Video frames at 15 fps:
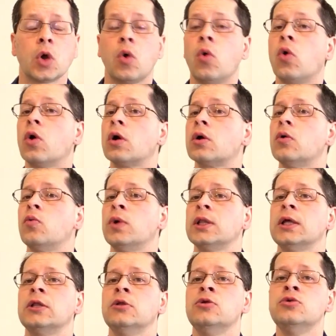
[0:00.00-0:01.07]
Or
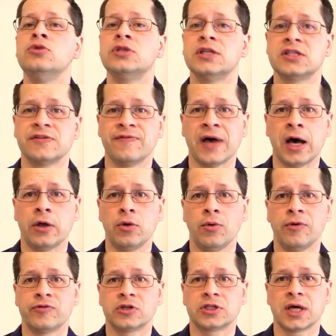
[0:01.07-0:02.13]
will it lose its value
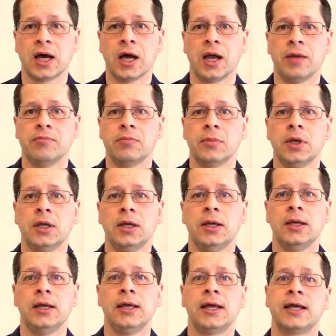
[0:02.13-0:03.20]
over time
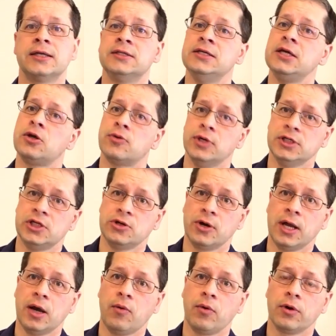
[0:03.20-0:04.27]
and decrease your
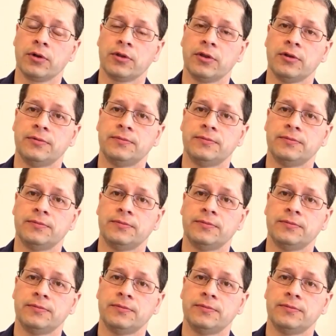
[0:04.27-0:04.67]
net worth?